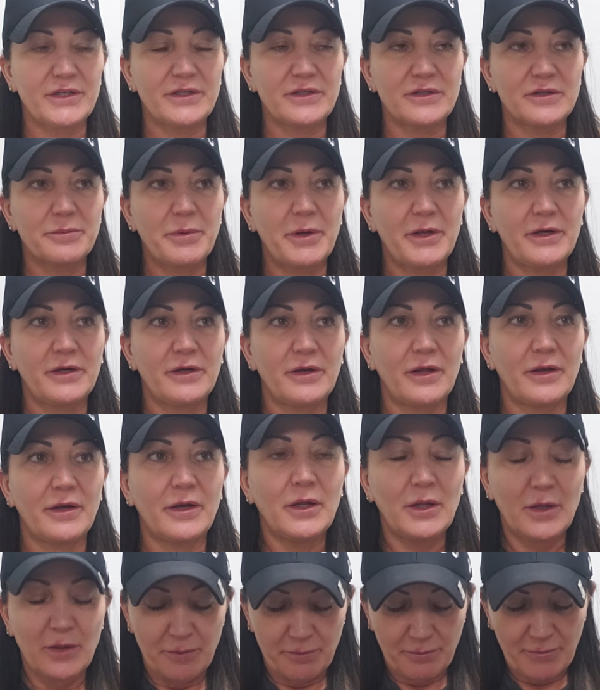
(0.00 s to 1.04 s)
and depending on,
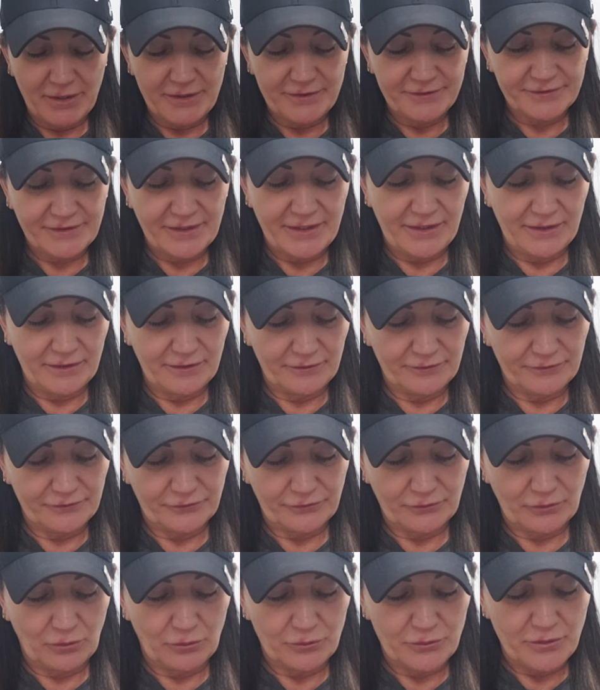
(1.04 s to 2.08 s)
mine's Canon,
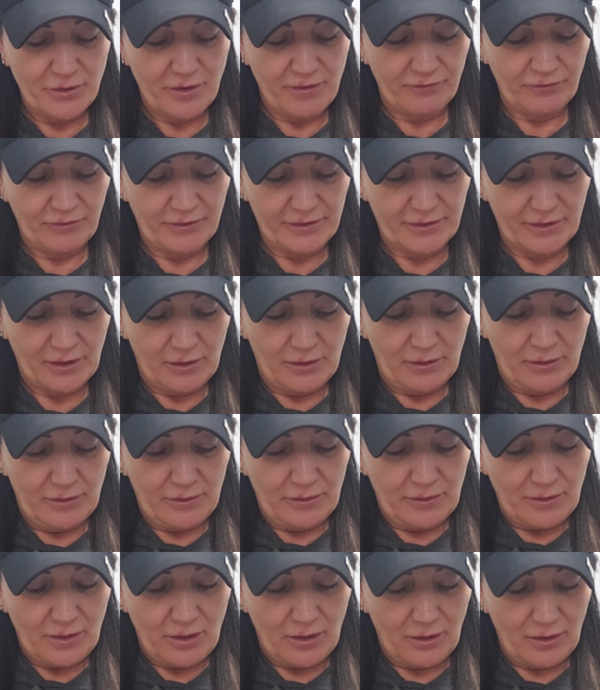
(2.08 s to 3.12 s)
so you have like
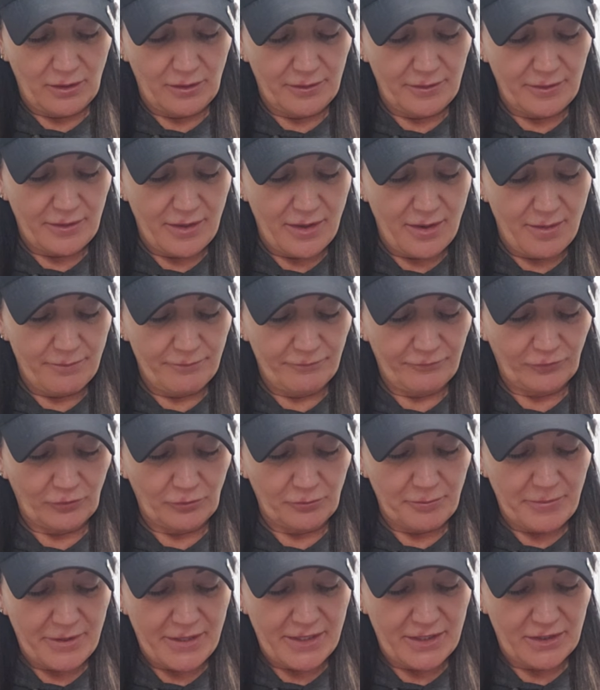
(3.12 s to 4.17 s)
M for
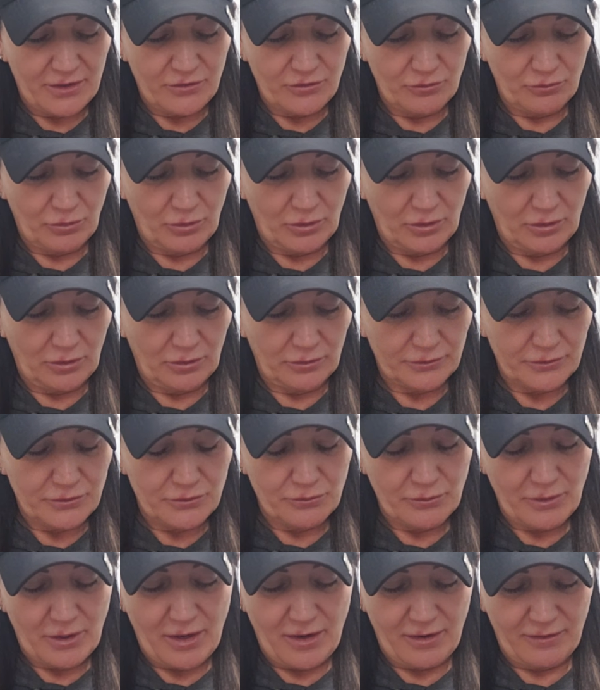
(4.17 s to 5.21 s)
manual,
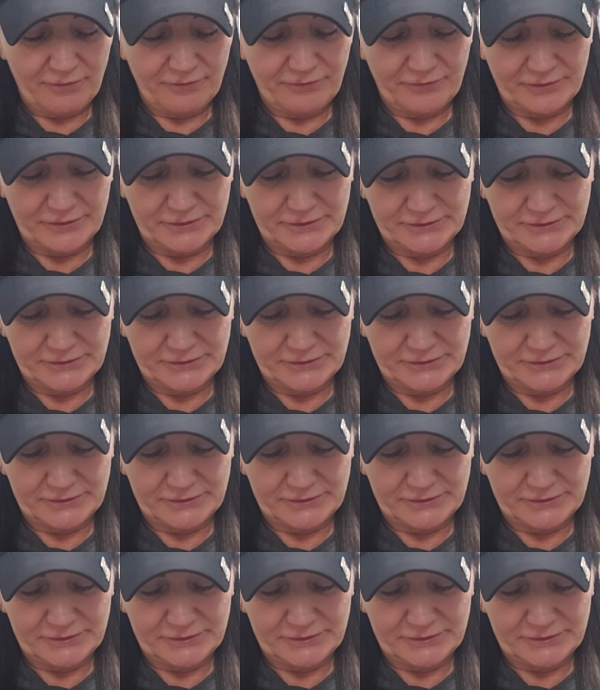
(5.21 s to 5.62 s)
you have